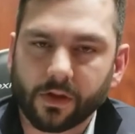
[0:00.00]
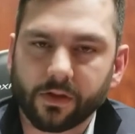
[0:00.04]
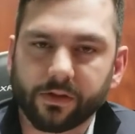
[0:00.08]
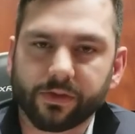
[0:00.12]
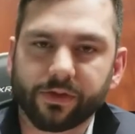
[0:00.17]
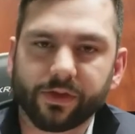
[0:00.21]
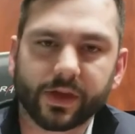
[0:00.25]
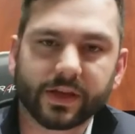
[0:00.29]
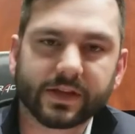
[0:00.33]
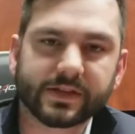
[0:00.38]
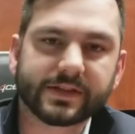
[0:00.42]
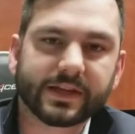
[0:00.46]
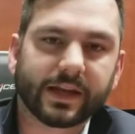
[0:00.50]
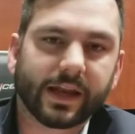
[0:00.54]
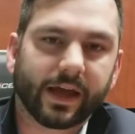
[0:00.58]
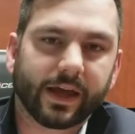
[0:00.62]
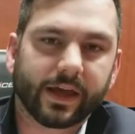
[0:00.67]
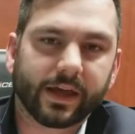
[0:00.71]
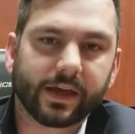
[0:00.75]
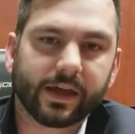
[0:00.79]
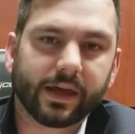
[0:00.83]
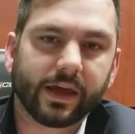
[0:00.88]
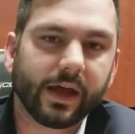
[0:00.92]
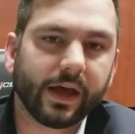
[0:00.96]
things
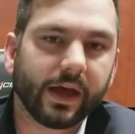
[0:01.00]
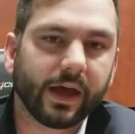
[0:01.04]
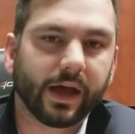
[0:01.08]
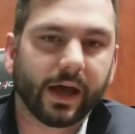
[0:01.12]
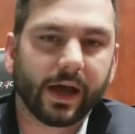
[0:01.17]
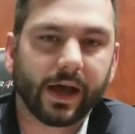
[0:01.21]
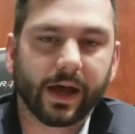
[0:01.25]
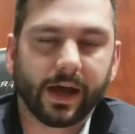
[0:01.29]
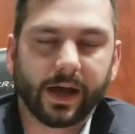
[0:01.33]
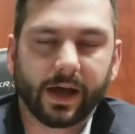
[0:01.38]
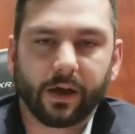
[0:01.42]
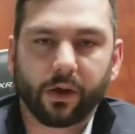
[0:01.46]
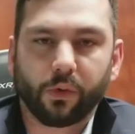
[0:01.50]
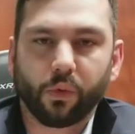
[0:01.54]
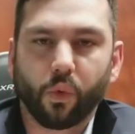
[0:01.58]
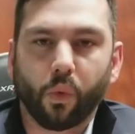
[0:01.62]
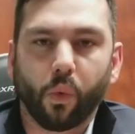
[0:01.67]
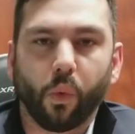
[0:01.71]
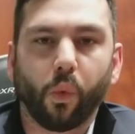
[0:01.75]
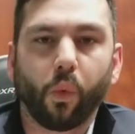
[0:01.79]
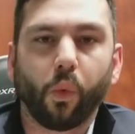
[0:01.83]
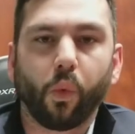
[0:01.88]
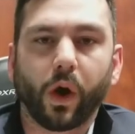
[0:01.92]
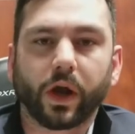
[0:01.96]
like
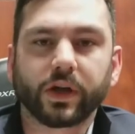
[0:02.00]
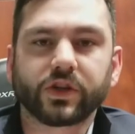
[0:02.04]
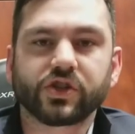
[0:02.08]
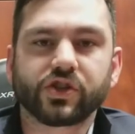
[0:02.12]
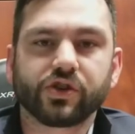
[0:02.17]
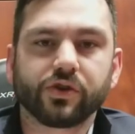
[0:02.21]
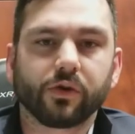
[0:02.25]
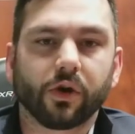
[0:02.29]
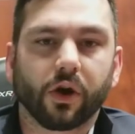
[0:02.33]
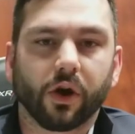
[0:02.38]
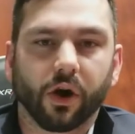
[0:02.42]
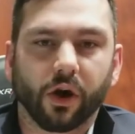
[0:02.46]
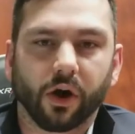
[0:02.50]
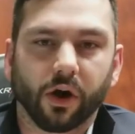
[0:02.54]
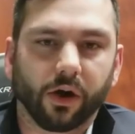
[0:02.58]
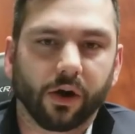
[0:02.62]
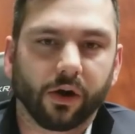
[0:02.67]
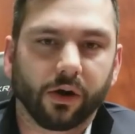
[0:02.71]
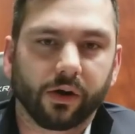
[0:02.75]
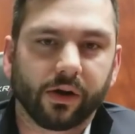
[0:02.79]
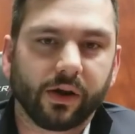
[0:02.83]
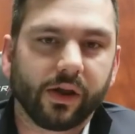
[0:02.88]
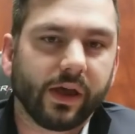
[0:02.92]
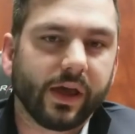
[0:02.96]
what you
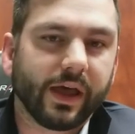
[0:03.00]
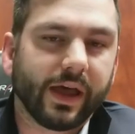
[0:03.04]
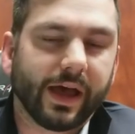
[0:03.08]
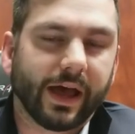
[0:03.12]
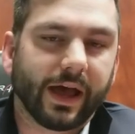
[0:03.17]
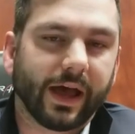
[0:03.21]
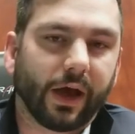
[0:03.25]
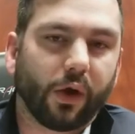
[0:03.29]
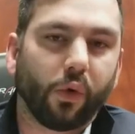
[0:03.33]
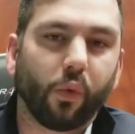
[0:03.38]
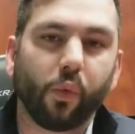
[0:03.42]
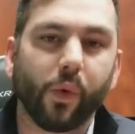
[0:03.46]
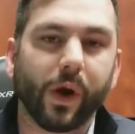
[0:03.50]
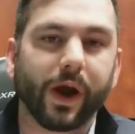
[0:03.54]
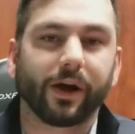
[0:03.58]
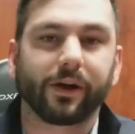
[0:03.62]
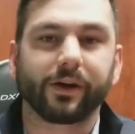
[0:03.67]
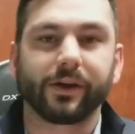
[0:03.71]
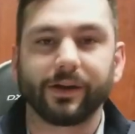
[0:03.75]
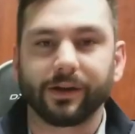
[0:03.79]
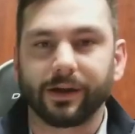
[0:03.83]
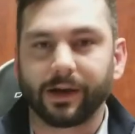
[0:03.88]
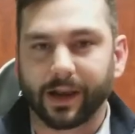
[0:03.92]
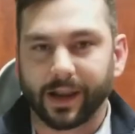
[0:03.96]
earn, where
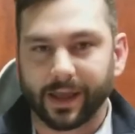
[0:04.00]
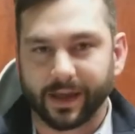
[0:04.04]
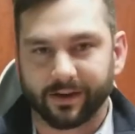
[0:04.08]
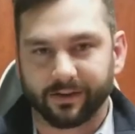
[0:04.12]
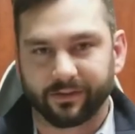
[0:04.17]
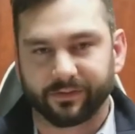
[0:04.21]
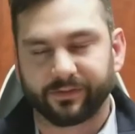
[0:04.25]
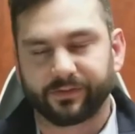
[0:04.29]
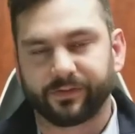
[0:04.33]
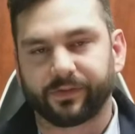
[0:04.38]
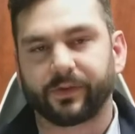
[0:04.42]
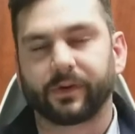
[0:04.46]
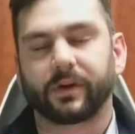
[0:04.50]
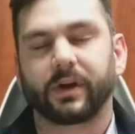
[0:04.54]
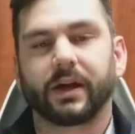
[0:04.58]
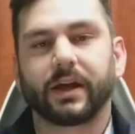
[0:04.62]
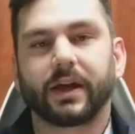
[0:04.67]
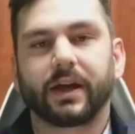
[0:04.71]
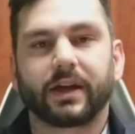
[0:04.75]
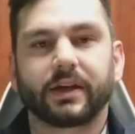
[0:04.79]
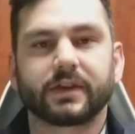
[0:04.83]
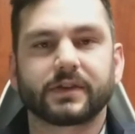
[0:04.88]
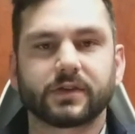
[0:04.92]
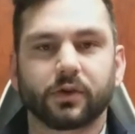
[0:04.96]
you live,
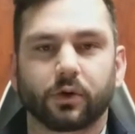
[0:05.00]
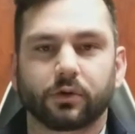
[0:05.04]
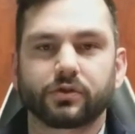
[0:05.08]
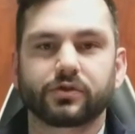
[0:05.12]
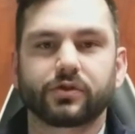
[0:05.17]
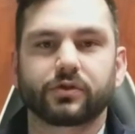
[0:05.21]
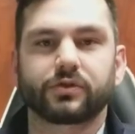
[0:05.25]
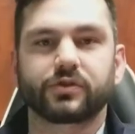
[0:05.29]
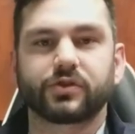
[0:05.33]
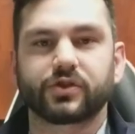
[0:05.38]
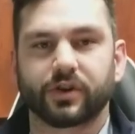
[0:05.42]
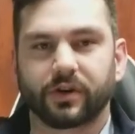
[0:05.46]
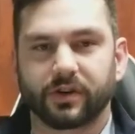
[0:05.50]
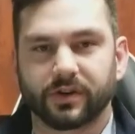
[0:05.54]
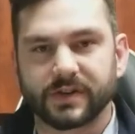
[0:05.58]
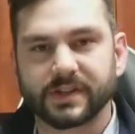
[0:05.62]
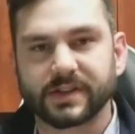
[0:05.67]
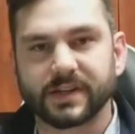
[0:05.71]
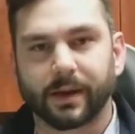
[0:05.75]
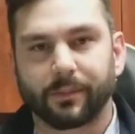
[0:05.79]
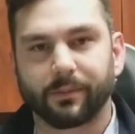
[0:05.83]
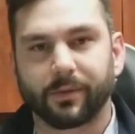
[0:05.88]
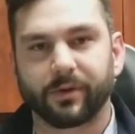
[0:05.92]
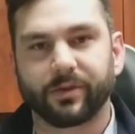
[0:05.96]
social
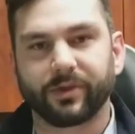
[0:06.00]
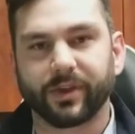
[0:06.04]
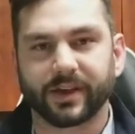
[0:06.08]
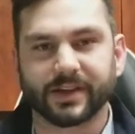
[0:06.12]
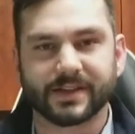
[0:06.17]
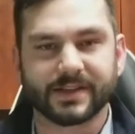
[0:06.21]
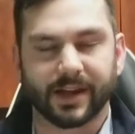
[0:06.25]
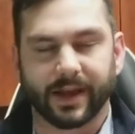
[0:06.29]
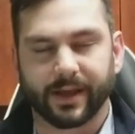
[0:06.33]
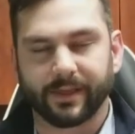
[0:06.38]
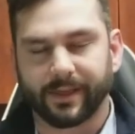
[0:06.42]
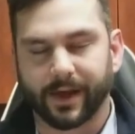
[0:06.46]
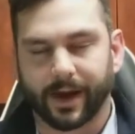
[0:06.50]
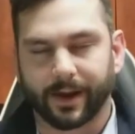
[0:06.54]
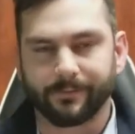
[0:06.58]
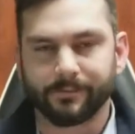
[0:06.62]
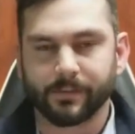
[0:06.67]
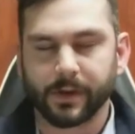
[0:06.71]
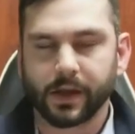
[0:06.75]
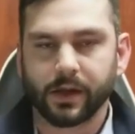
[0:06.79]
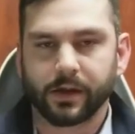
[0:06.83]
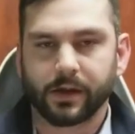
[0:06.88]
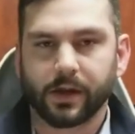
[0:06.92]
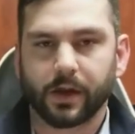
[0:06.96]
insurance number, things like
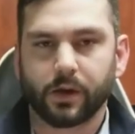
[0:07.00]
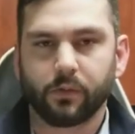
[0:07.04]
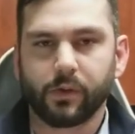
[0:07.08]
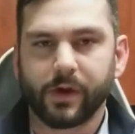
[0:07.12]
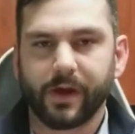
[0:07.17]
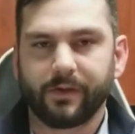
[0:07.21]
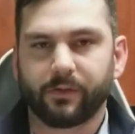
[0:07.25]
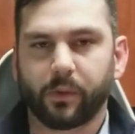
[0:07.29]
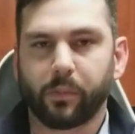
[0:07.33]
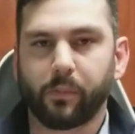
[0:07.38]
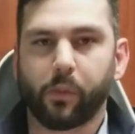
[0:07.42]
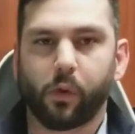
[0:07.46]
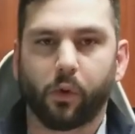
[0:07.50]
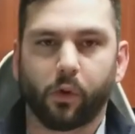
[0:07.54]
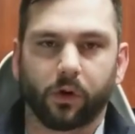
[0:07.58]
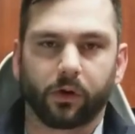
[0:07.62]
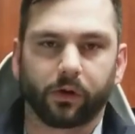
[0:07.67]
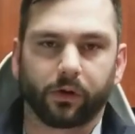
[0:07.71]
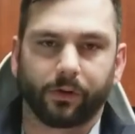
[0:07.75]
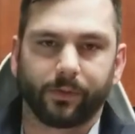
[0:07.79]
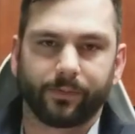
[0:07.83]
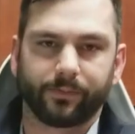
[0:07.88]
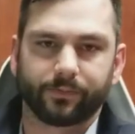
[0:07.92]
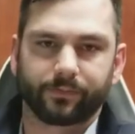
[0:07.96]
that. And we have a
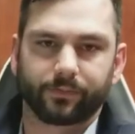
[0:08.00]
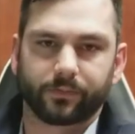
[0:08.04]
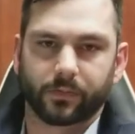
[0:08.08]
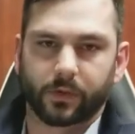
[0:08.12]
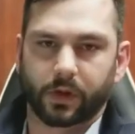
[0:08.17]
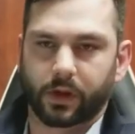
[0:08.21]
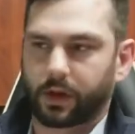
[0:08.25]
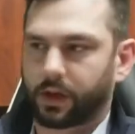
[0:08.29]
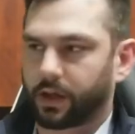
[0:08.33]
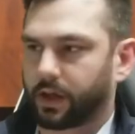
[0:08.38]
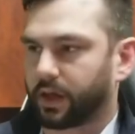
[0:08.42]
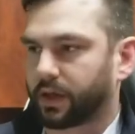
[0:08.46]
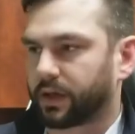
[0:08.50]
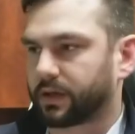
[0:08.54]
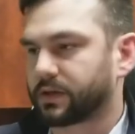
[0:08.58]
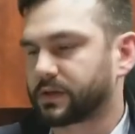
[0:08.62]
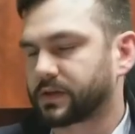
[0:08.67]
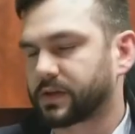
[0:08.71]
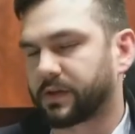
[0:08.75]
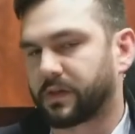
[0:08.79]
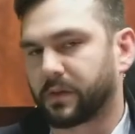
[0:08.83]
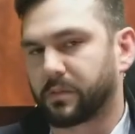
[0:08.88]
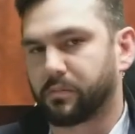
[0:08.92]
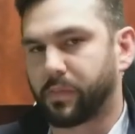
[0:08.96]
portal
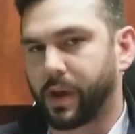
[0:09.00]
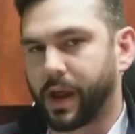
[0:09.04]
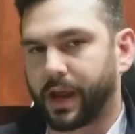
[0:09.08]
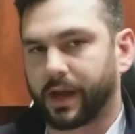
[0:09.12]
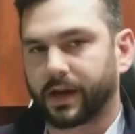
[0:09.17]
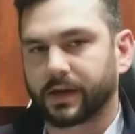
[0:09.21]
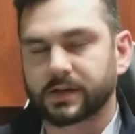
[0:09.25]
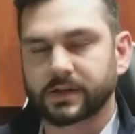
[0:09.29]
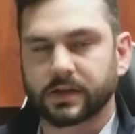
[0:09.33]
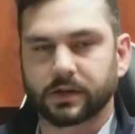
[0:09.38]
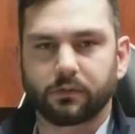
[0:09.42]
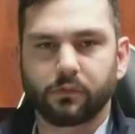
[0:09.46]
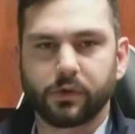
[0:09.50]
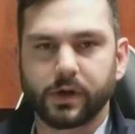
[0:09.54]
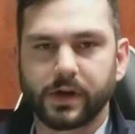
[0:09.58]
to the banks, and